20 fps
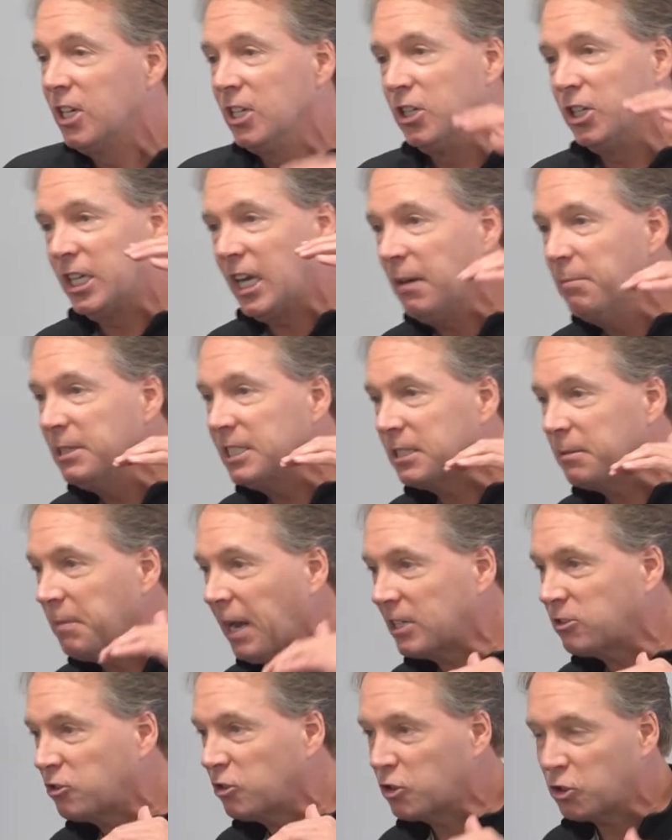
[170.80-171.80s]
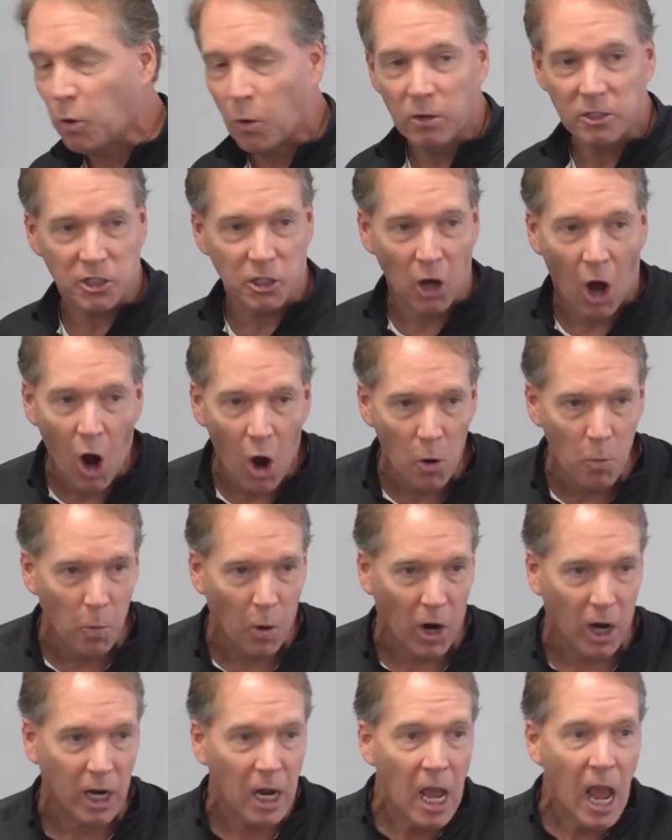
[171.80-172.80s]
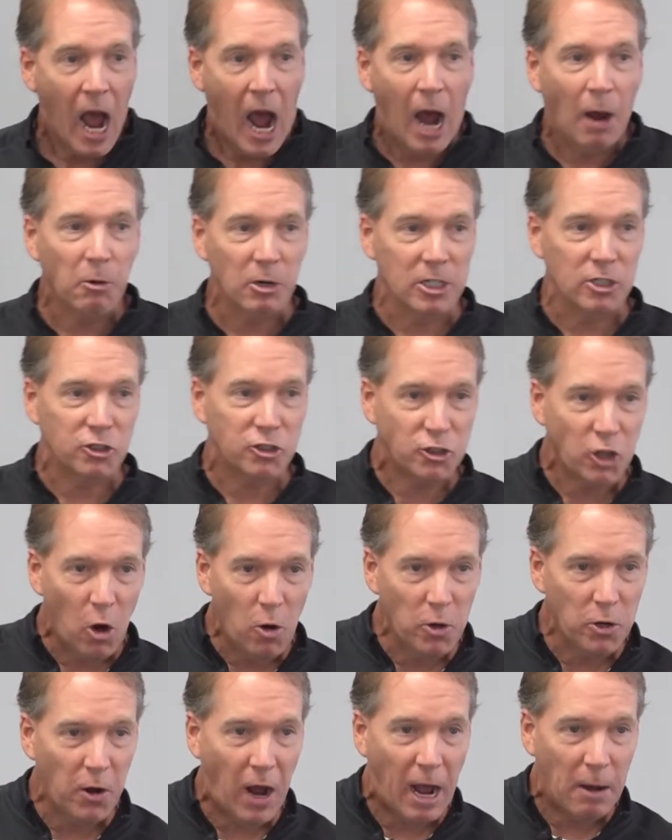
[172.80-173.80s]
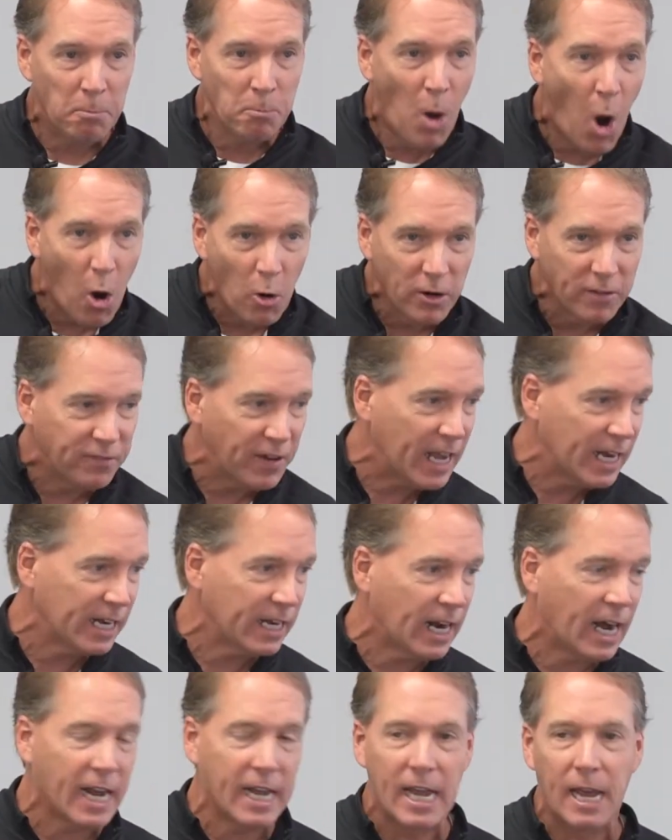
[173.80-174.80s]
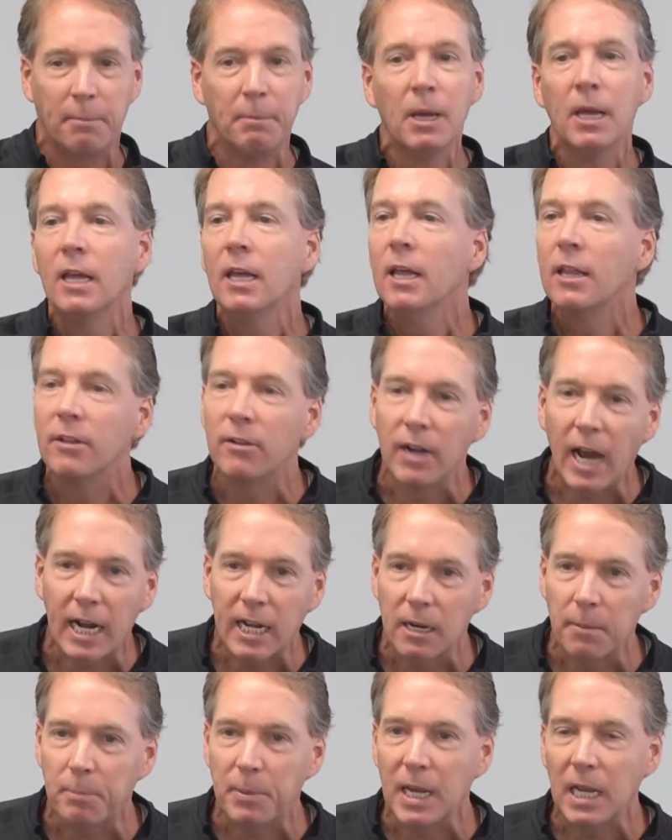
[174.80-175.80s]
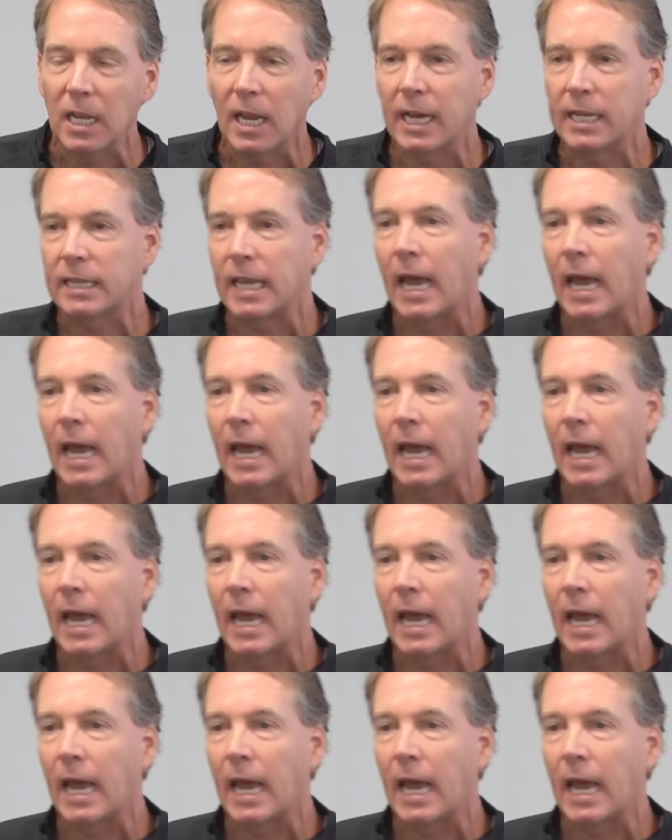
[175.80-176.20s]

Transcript: can you give me some extra chores and homework? I want to show you how motivated I am. They're not going to be like